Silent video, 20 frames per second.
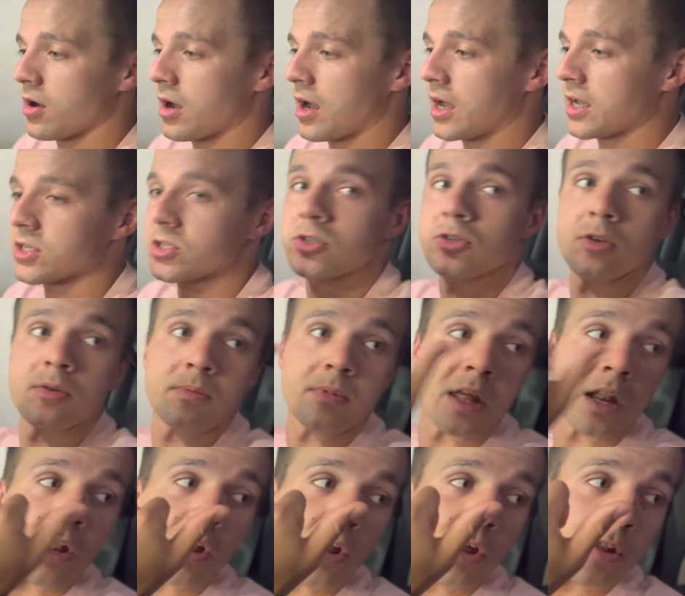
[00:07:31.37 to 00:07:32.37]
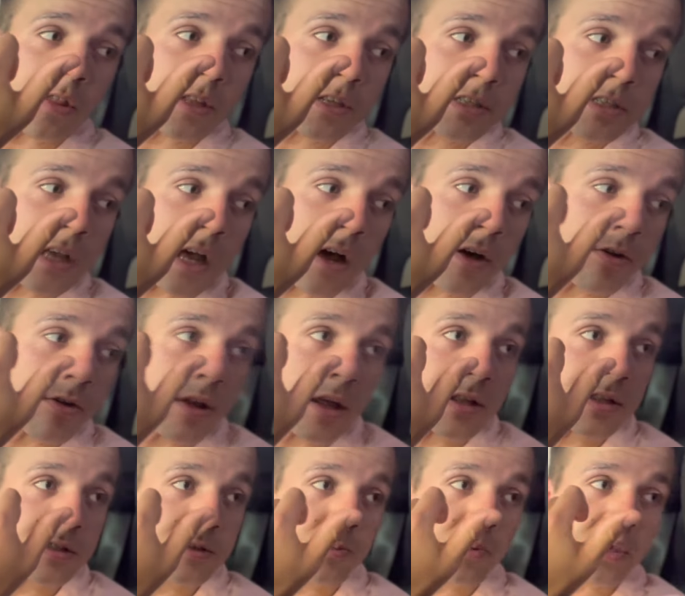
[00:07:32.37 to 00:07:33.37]
I assume that a lot of the sound
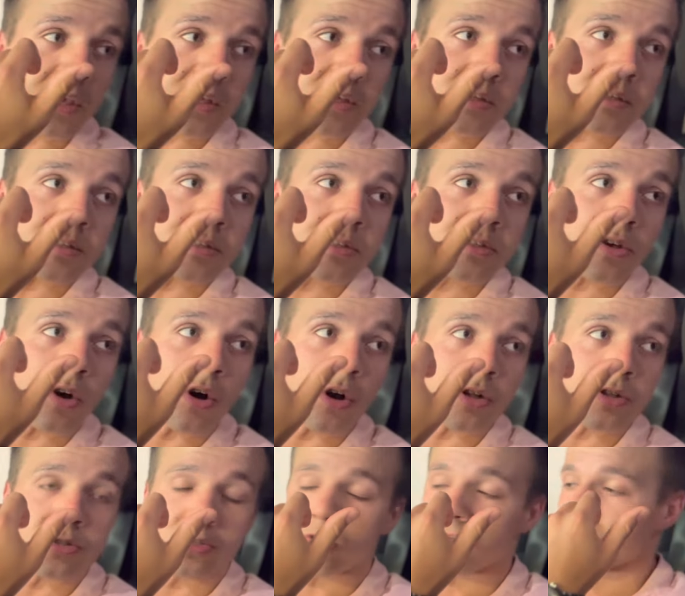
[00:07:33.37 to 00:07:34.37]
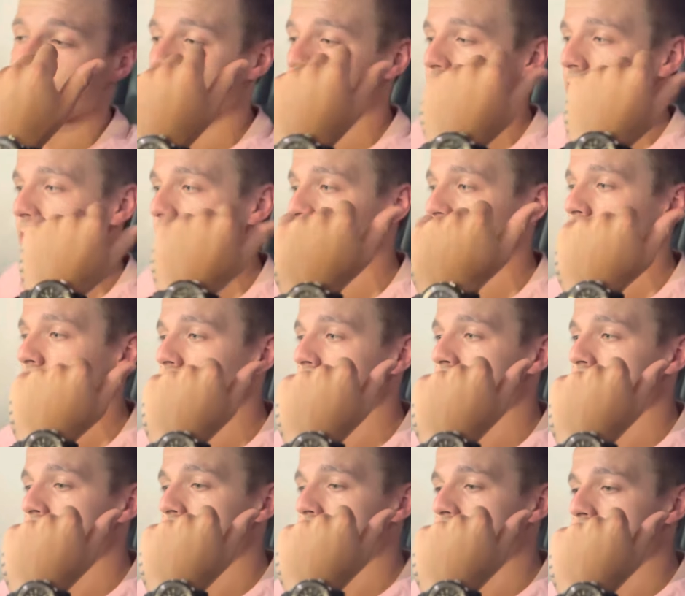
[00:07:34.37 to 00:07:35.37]
and speakers are to do with
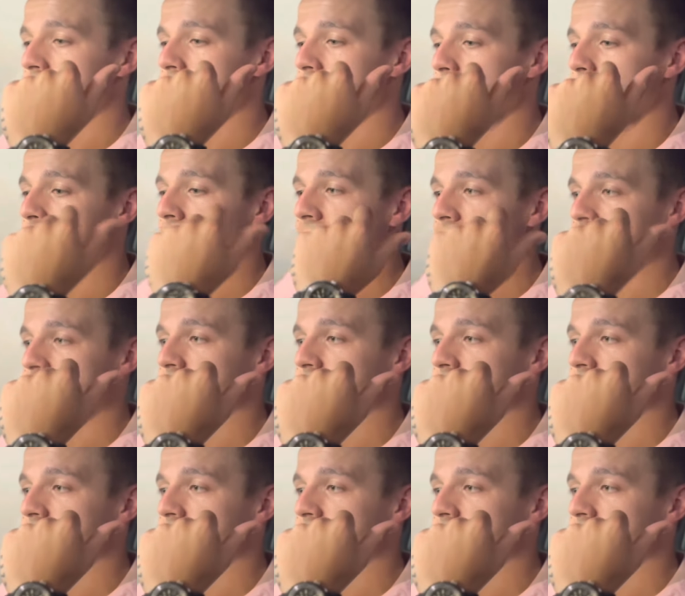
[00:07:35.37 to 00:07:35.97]
the back